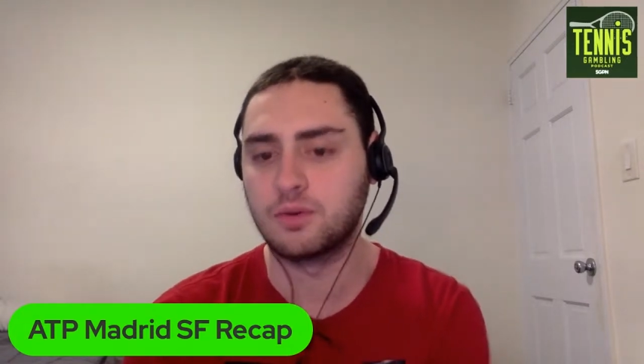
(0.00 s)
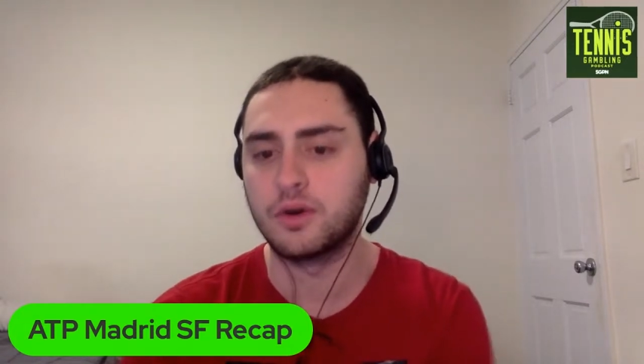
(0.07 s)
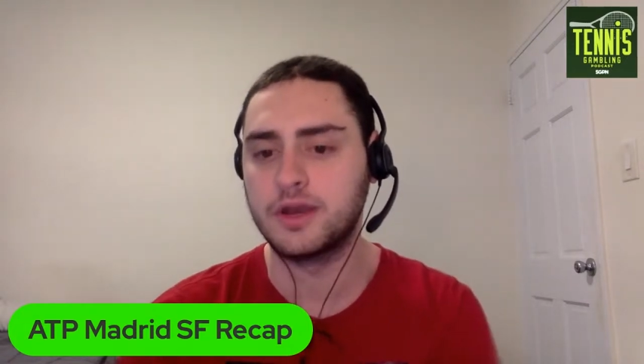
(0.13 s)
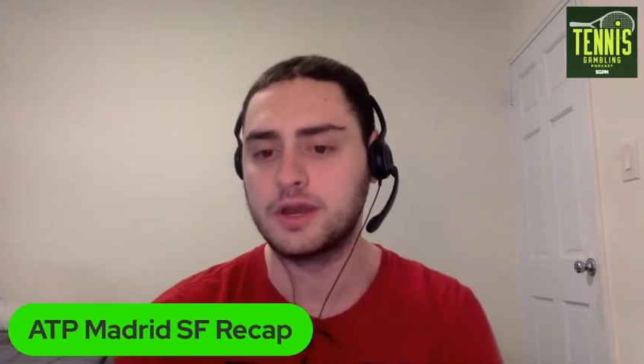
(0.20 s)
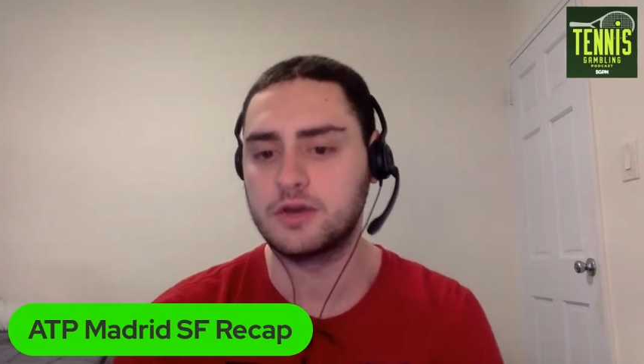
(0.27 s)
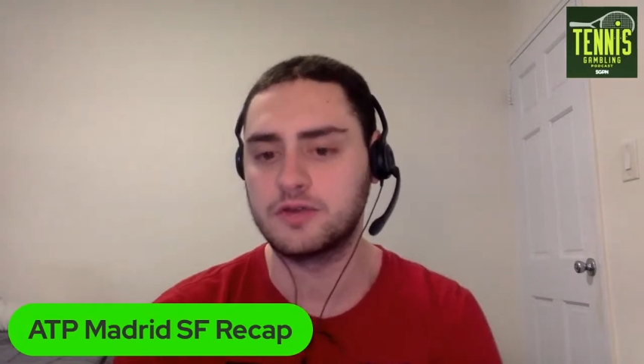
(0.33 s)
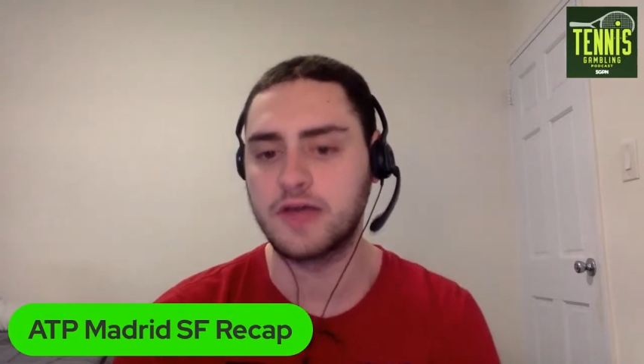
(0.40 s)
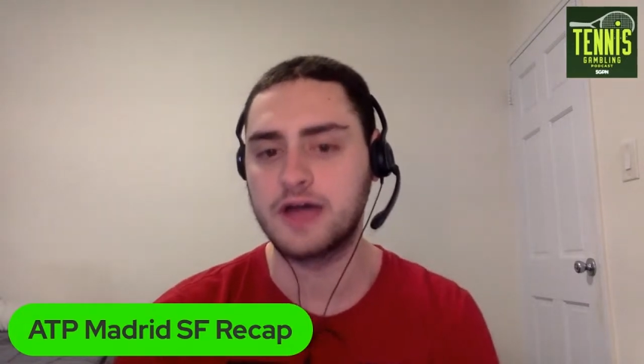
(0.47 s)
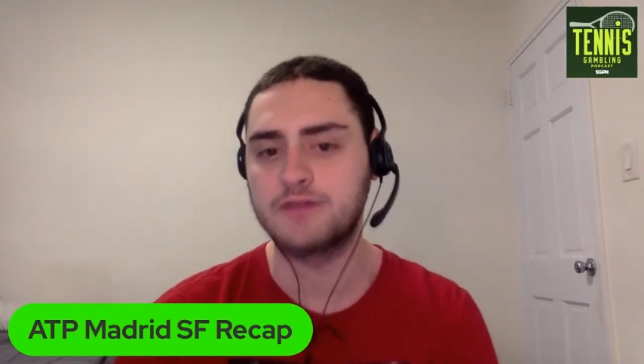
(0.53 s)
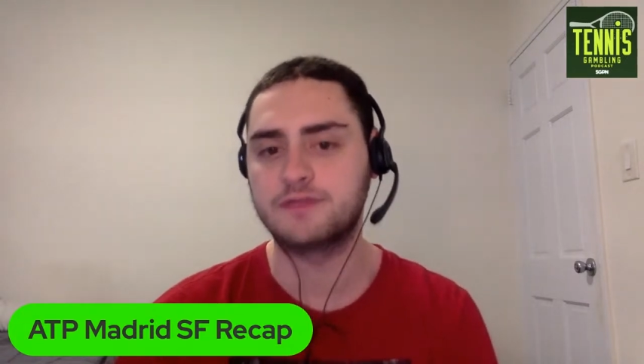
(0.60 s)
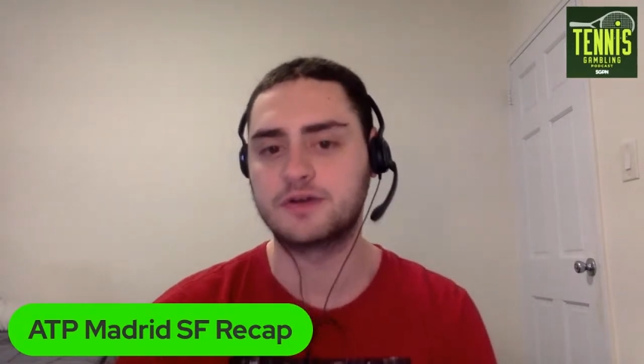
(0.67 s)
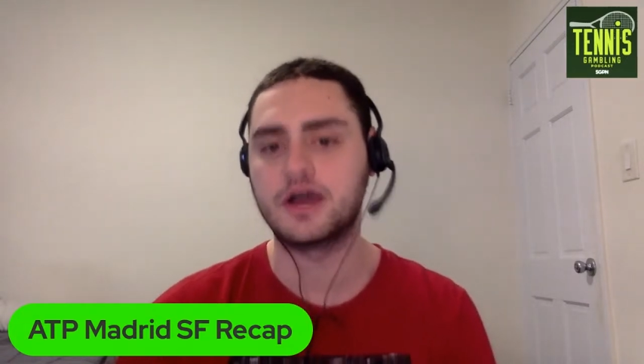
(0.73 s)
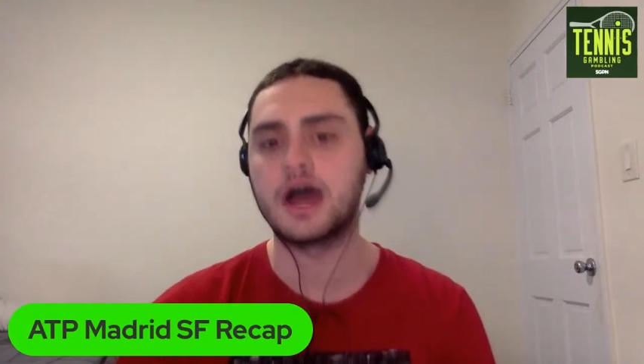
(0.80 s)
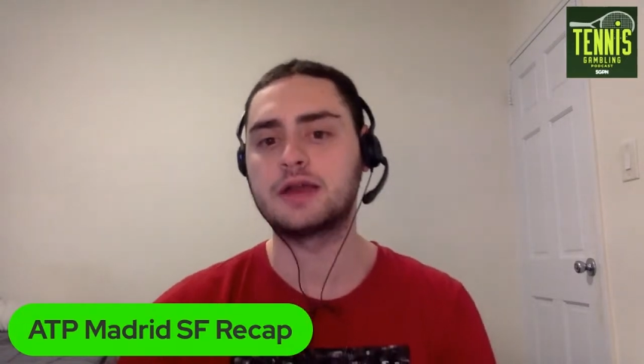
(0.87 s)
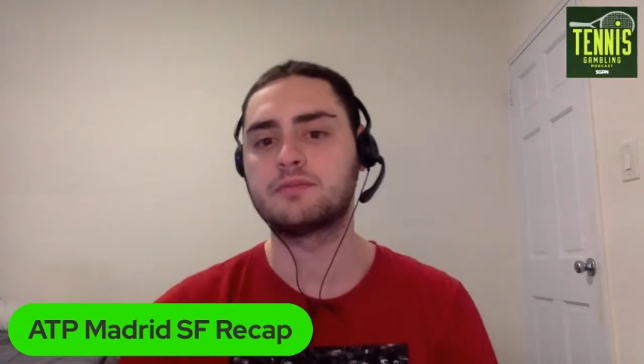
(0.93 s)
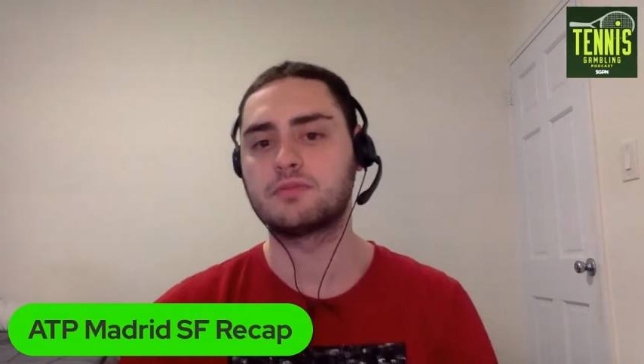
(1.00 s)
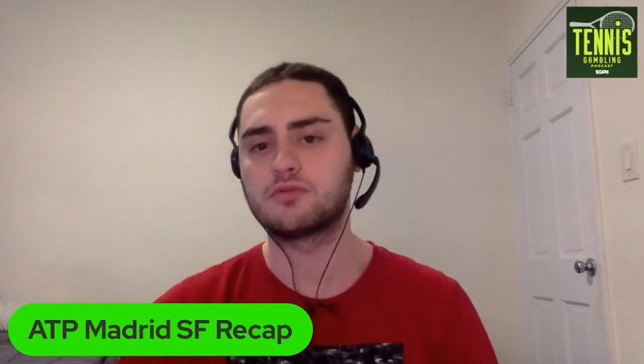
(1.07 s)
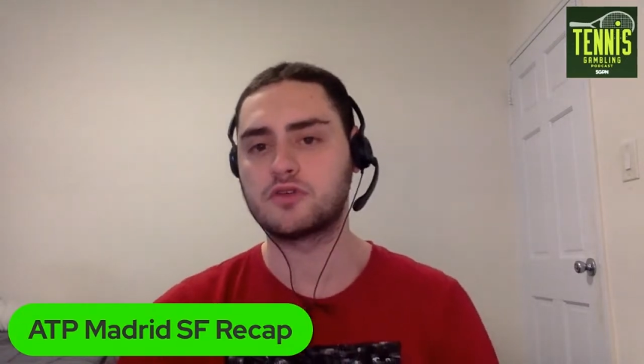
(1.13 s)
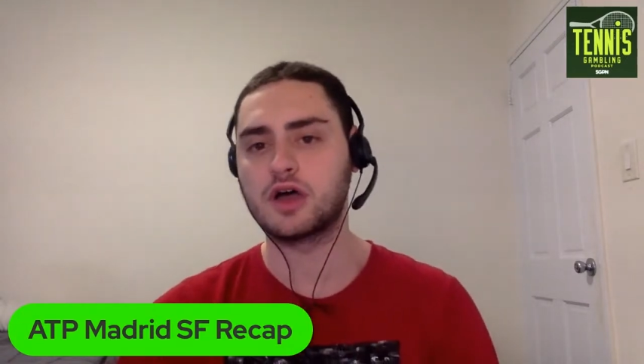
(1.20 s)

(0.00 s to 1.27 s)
point. He was 9 for 9.